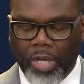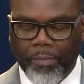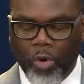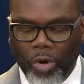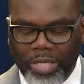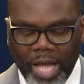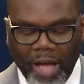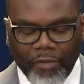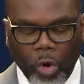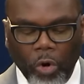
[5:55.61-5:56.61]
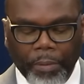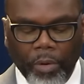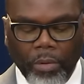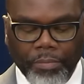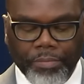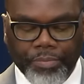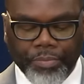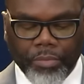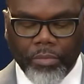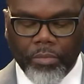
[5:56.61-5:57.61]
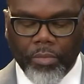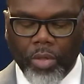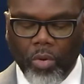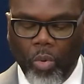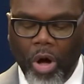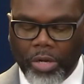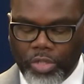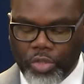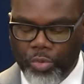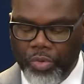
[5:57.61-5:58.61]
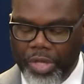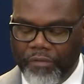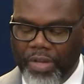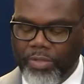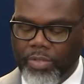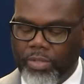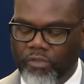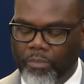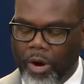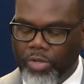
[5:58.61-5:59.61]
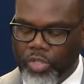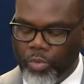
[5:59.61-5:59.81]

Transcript: I'm going to have COPA walk us through the events of March